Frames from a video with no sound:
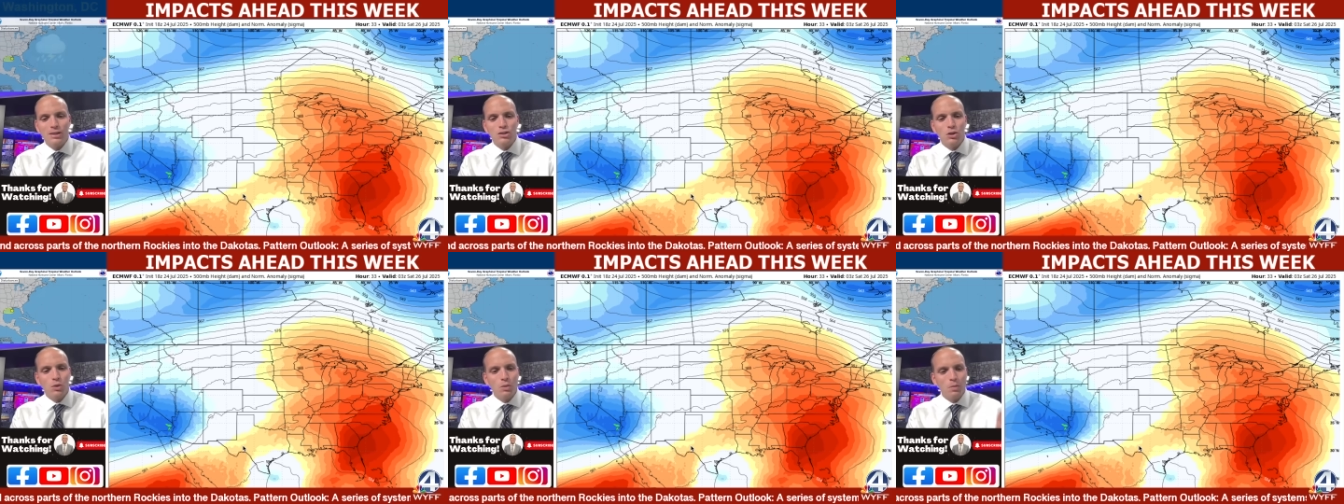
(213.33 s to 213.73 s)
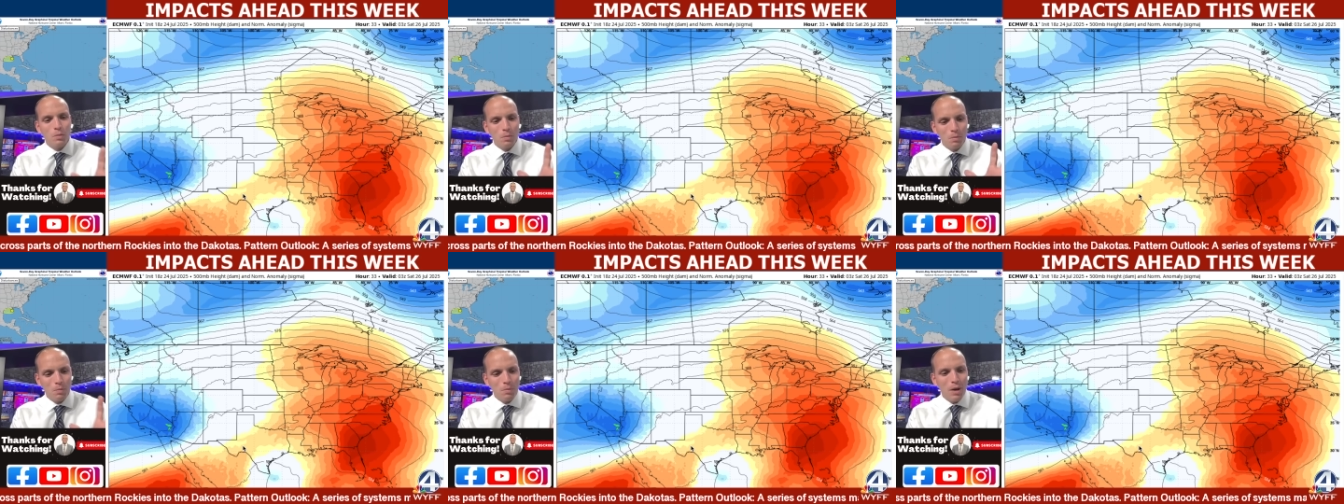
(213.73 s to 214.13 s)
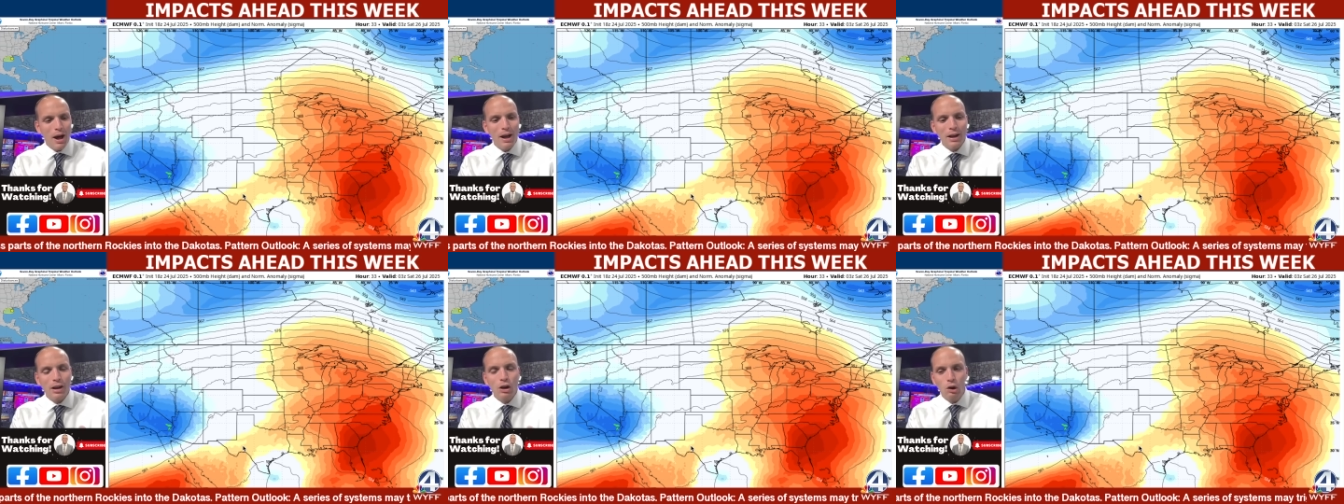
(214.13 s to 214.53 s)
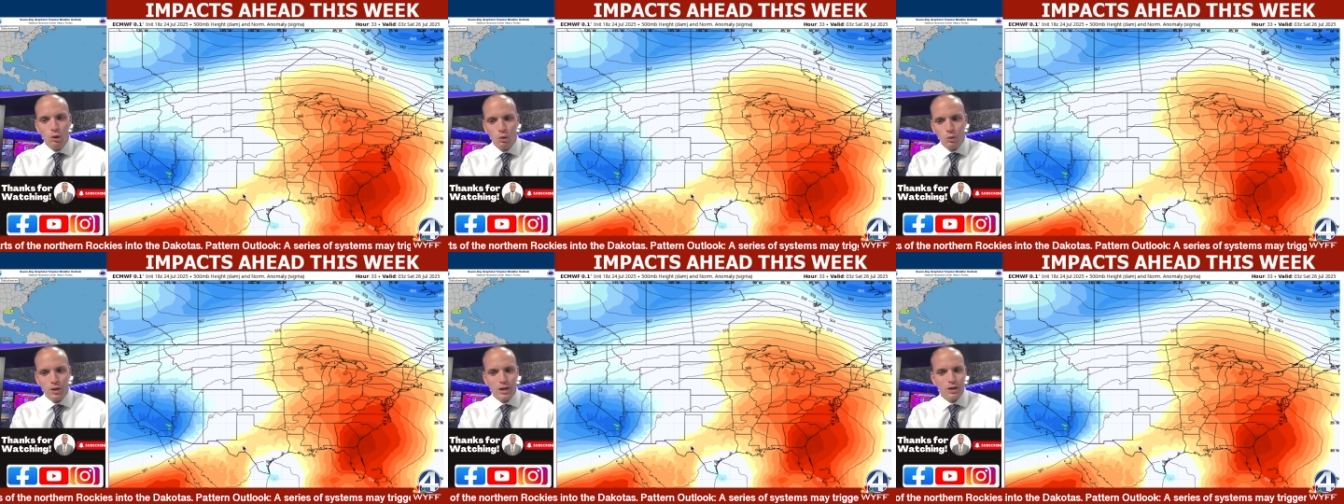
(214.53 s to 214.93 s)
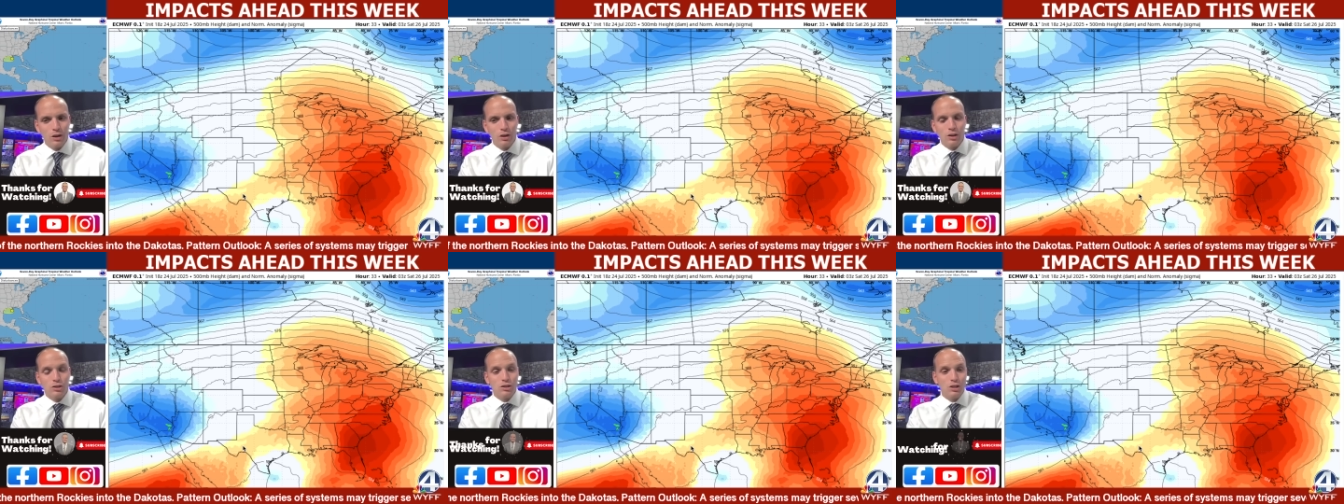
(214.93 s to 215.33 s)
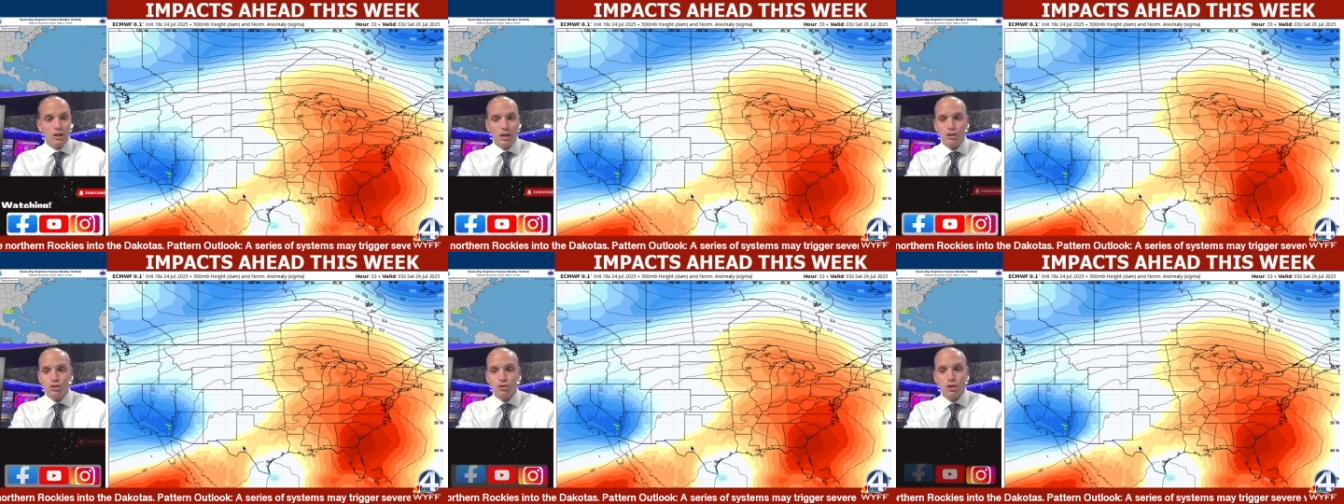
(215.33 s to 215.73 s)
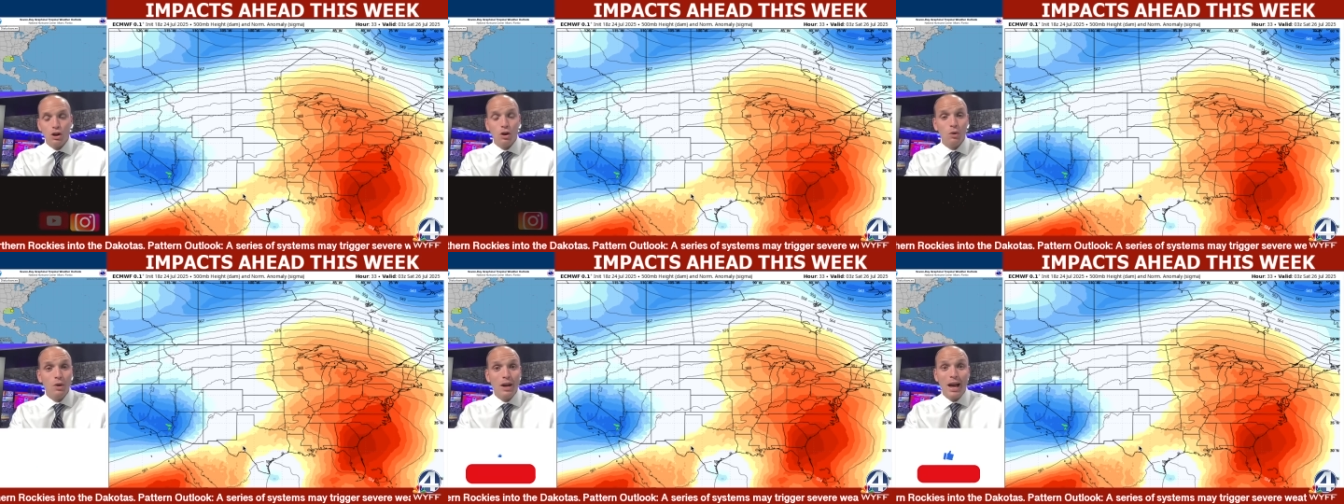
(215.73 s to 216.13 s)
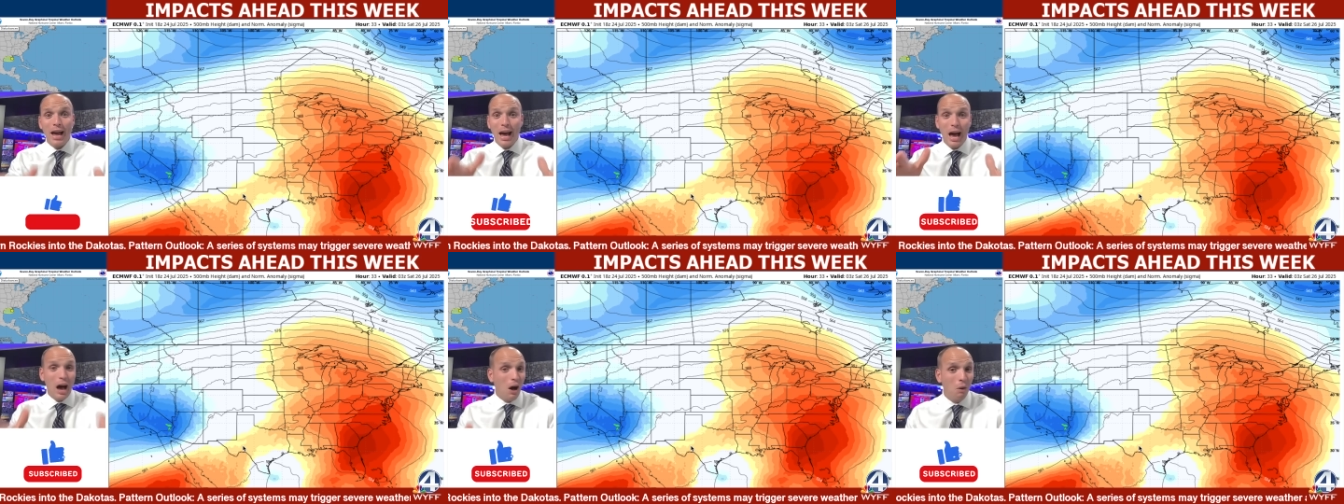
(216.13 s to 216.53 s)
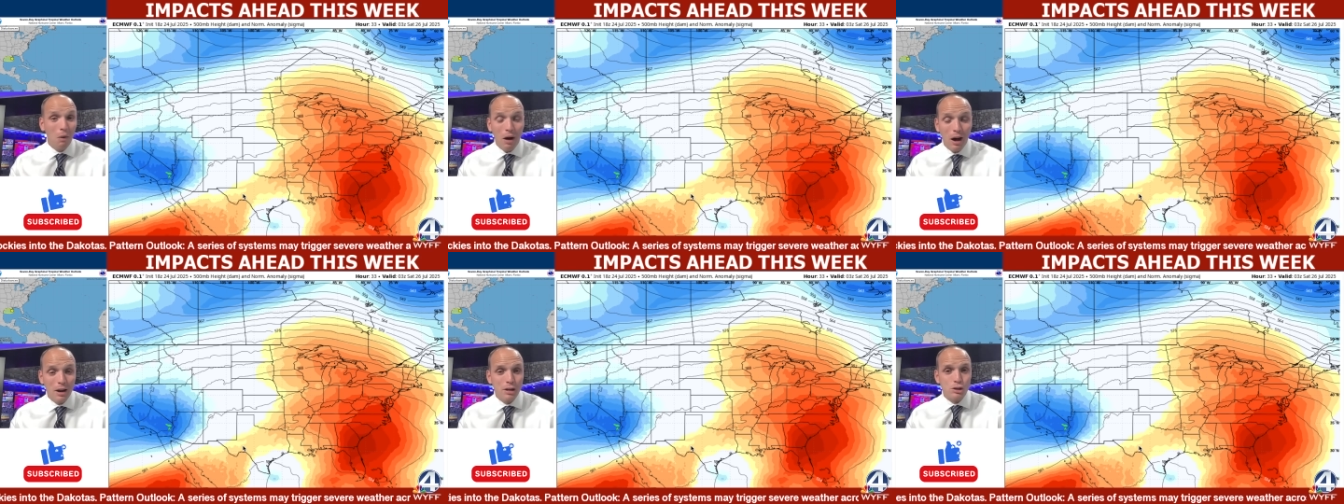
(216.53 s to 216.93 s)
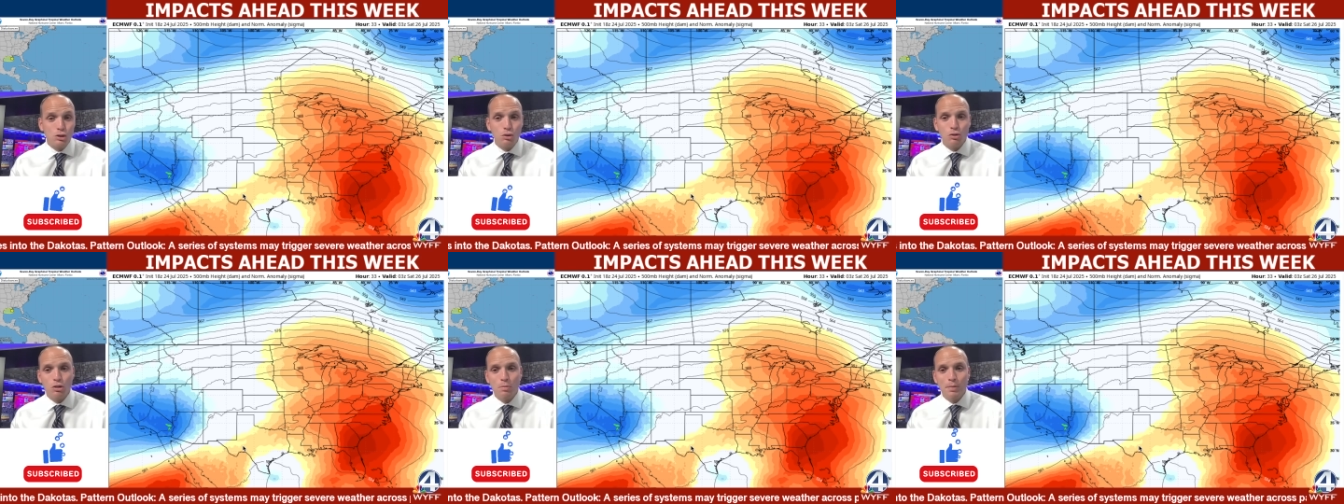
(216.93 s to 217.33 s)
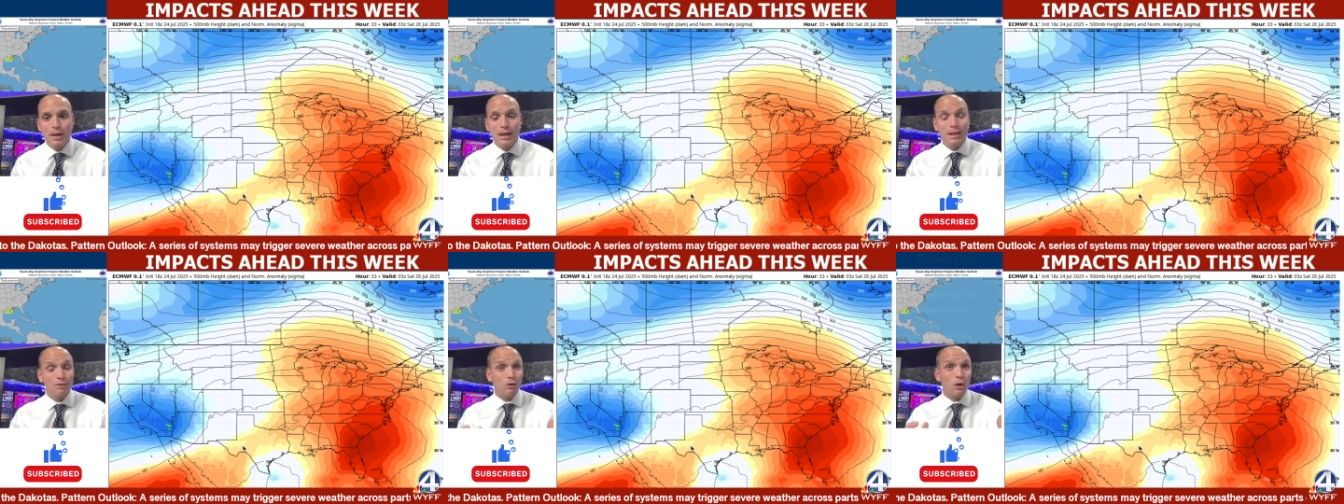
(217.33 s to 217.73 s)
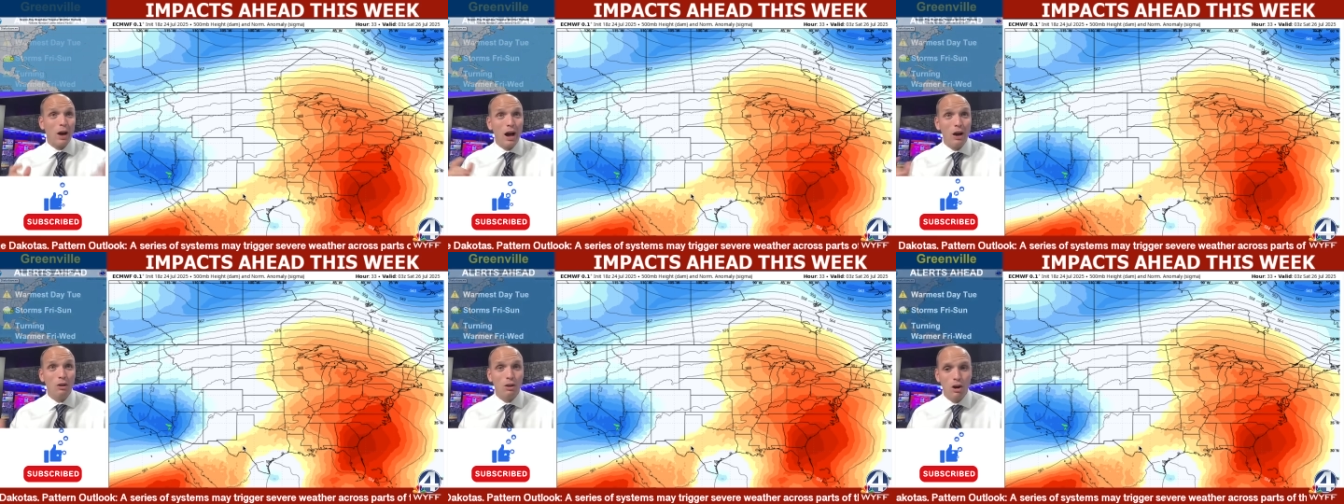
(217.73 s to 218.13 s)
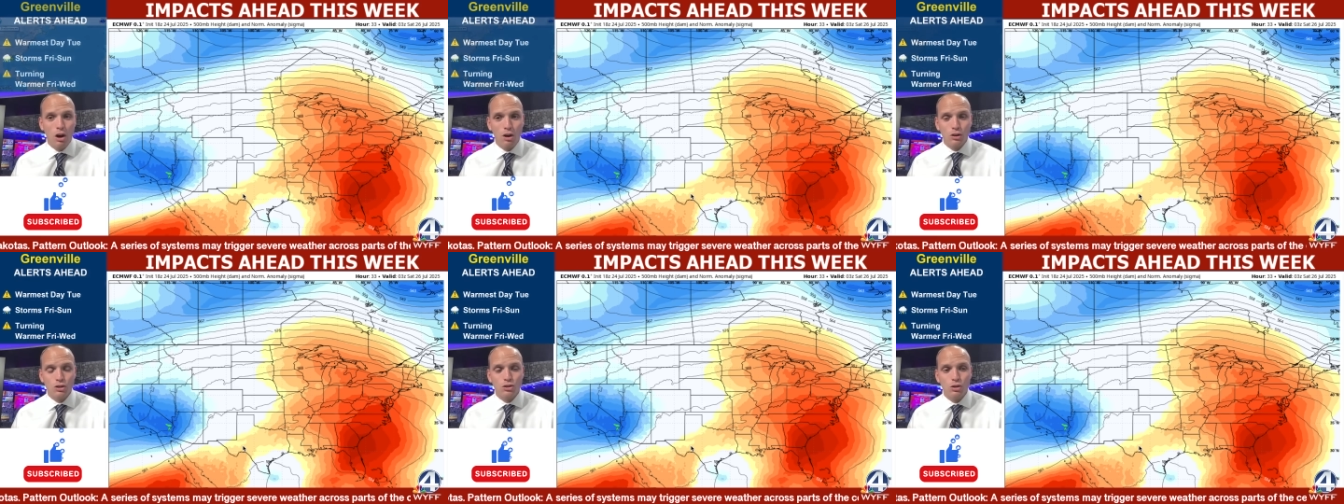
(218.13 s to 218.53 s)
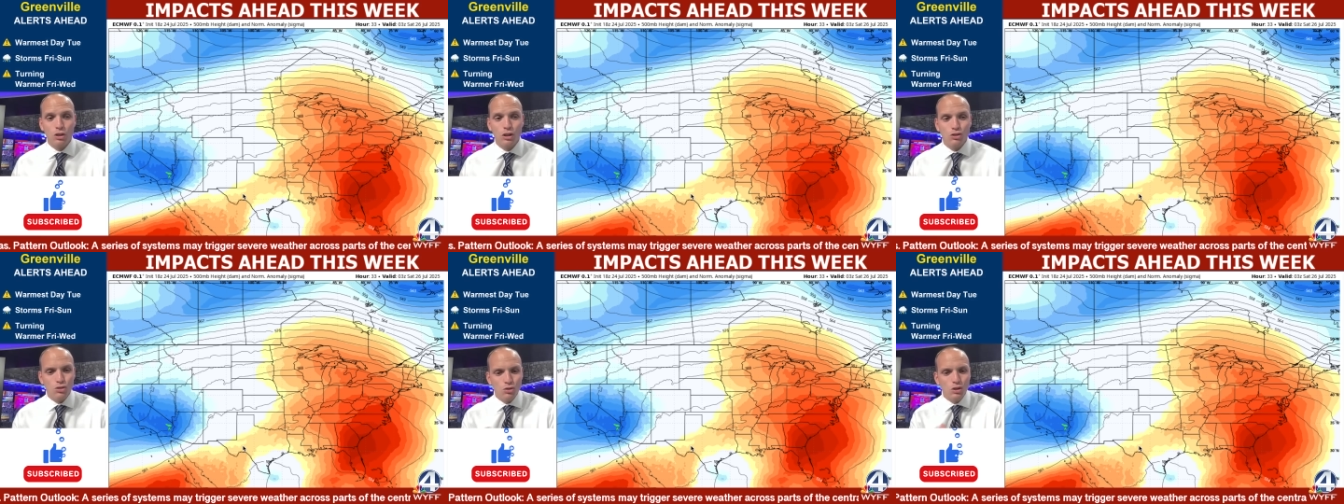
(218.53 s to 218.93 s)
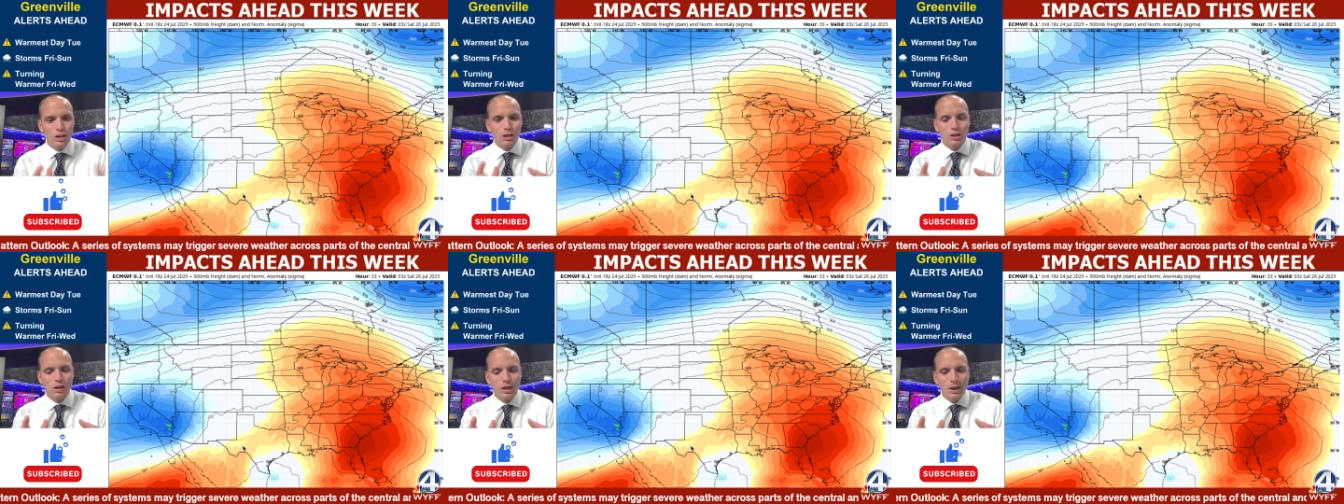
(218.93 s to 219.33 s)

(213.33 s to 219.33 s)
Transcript: So, my goal here is to let you know how hot it's going to be and for how long so that you can